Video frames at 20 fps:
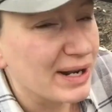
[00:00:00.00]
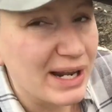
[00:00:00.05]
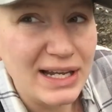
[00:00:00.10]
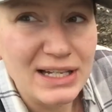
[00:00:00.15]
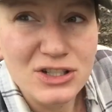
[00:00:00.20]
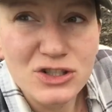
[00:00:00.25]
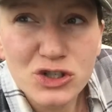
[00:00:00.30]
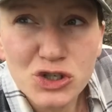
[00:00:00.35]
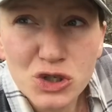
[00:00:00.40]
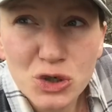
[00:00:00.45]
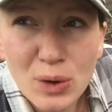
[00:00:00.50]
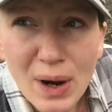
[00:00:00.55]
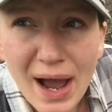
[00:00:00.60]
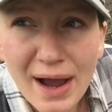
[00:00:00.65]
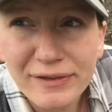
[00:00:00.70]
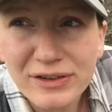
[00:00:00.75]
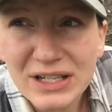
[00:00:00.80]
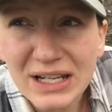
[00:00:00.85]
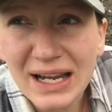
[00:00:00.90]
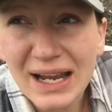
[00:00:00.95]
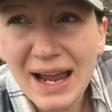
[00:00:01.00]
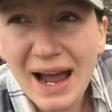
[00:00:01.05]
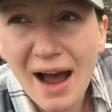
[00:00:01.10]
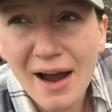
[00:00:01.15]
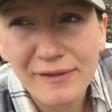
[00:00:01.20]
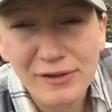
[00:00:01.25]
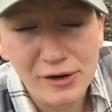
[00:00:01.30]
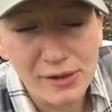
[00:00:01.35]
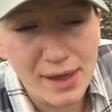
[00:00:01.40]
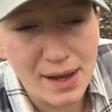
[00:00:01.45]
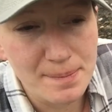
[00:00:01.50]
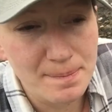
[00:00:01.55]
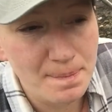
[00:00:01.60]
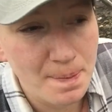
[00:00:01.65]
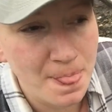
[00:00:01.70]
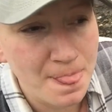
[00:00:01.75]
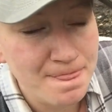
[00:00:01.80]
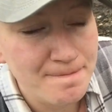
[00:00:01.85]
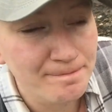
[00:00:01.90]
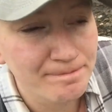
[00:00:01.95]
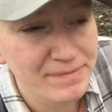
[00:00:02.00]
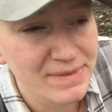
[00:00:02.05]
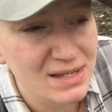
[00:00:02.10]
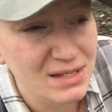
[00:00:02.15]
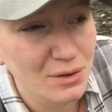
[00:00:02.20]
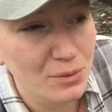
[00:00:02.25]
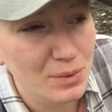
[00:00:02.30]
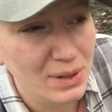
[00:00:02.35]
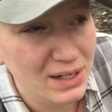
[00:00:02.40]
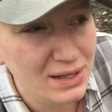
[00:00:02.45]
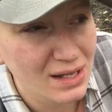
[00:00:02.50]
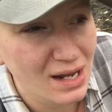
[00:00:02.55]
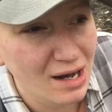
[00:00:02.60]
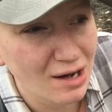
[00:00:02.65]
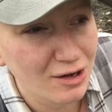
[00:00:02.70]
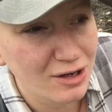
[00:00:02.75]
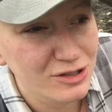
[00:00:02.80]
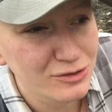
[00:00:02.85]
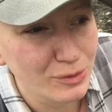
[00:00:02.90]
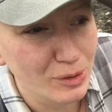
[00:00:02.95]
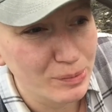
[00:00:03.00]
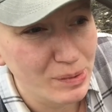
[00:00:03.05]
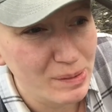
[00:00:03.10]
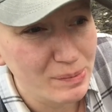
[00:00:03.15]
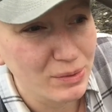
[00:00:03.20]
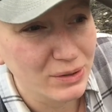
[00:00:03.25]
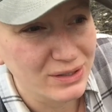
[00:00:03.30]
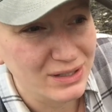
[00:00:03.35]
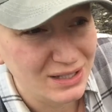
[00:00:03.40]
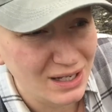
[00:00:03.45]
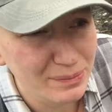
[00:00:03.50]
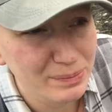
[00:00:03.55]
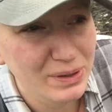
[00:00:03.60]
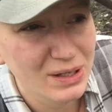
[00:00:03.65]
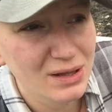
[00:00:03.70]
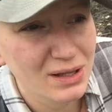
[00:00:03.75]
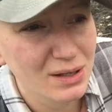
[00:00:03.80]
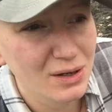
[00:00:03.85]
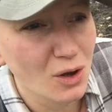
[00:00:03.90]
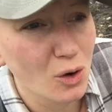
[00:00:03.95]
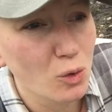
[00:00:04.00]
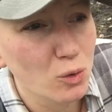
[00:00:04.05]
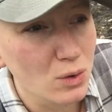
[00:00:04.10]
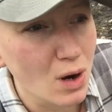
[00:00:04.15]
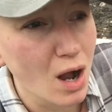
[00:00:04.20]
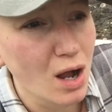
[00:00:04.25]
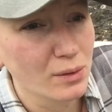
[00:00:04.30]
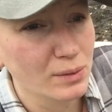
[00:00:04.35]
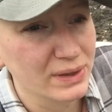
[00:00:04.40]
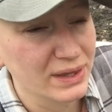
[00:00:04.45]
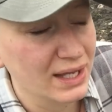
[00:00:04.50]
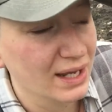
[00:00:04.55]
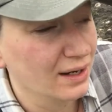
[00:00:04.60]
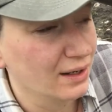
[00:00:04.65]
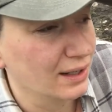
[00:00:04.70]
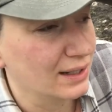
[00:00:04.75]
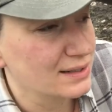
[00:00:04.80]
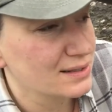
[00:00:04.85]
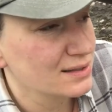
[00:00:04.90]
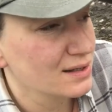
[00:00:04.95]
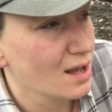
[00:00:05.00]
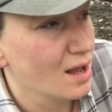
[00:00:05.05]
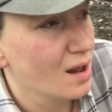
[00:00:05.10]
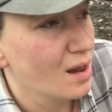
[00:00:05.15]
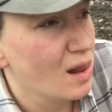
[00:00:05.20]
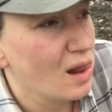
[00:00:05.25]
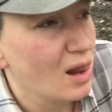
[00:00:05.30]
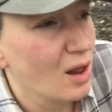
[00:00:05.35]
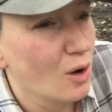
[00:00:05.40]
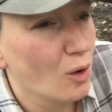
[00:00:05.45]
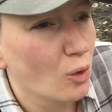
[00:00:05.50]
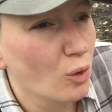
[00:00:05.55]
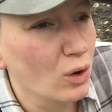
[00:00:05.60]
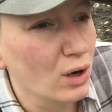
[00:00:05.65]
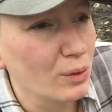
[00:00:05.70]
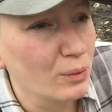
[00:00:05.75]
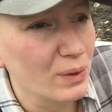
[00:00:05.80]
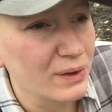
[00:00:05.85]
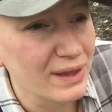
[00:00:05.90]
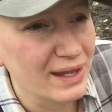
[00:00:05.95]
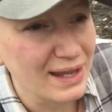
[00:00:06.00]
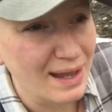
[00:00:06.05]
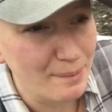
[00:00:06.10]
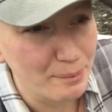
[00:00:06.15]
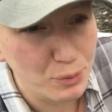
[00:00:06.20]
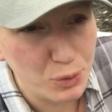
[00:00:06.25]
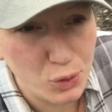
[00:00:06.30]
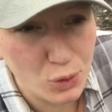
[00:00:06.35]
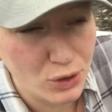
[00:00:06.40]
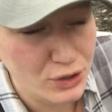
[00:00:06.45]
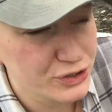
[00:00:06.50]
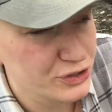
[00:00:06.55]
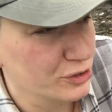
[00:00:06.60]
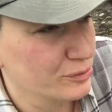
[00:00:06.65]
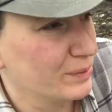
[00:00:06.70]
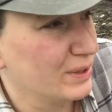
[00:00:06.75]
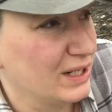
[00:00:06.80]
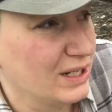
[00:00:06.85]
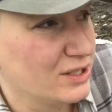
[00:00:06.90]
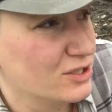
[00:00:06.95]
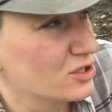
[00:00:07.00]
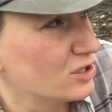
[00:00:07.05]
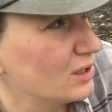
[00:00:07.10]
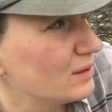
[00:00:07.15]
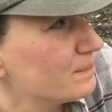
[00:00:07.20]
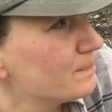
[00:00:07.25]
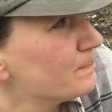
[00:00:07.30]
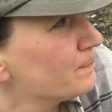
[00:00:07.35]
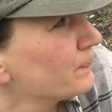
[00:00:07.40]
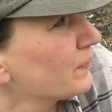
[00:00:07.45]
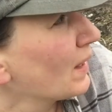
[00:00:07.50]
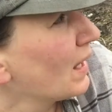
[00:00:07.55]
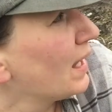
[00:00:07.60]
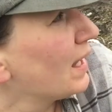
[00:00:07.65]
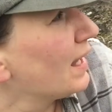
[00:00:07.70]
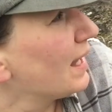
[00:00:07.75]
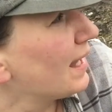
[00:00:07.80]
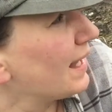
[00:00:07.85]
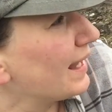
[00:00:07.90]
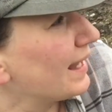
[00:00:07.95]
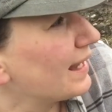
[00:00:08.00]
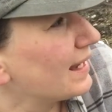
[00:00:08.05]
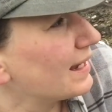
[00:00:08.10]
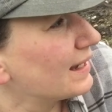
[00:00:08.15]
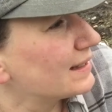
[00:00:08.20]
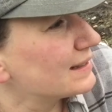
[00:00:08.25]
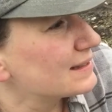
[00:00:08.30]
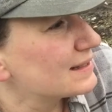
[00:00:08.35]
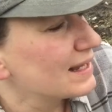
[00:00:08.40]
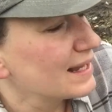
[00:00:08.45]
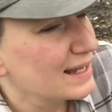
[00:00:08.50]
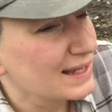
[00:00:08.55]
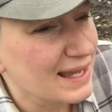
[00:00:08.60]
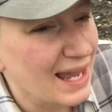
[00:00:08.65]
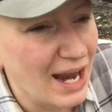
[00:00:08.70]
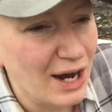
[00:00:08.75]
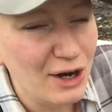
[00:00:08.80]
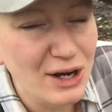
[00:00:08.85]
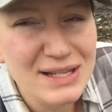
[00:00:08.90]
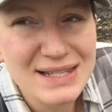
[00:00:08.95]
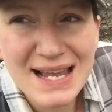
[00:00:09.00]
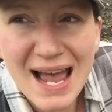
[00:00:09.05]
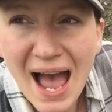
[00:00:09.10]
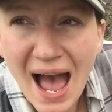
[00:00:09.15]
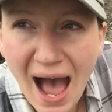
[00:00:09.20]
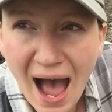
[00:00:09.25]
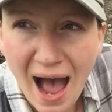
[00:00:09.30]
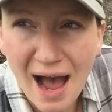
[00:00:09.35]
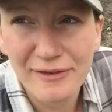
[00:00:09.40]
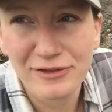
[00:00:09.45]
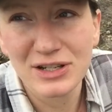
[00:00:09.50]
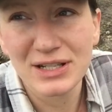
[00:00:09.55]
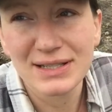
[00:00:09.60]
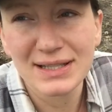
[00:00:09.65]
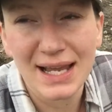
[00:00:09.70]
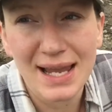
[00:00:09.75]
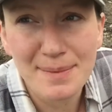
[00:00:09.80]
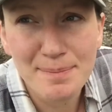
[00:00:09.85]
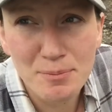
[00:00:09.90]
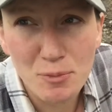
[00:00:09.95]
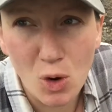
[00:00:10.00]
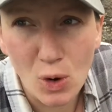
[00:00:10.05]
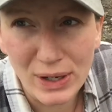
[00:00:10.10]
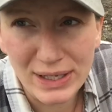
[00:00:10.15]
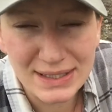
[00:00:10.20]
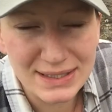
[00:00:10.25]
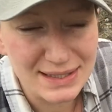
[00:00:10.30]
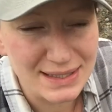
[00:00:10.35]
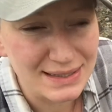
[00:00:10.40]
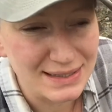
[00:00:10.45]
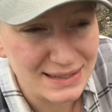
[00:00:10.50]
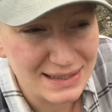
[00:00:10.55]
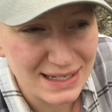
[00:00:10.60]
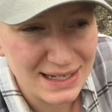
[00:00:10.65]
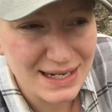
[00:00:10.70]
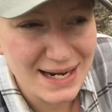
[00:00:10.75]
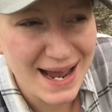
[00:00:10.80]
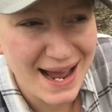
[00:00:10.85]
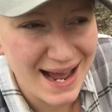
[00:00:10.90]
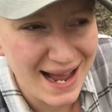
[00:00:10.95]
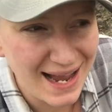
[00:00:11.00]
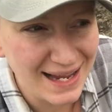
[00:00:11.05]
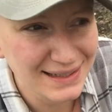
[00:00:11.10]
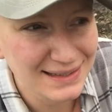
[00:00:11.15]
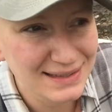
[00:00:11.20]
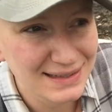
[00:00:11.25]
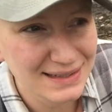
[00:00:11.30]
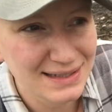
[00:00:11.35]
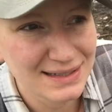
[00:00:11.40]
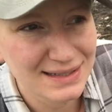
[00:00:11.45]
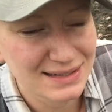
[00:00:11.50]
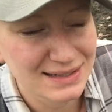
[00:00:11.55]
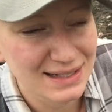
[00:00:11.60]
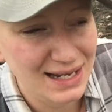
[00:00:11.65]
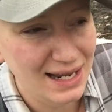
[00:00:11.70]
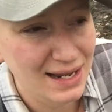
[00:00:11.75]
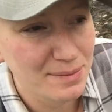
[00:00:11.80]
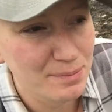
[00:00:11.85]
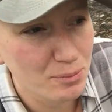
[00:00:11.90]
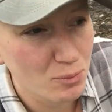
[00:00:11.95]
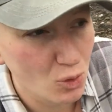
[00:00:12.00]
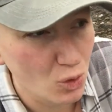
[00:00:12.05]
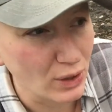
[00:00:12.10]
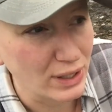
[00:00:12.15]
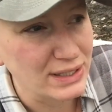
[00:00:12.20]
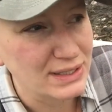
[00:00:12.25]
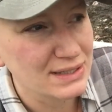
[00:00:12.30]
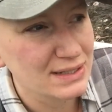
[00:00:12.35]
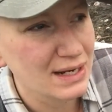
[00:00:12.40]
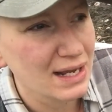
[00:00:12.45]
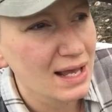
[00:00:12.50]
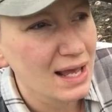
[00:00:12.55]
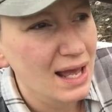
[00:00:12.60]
I do have to cover them. So one of the areas where people typically go wrong with carrots, or where they get poor germination, is carrots have to stay moist. The seed has to stay moist,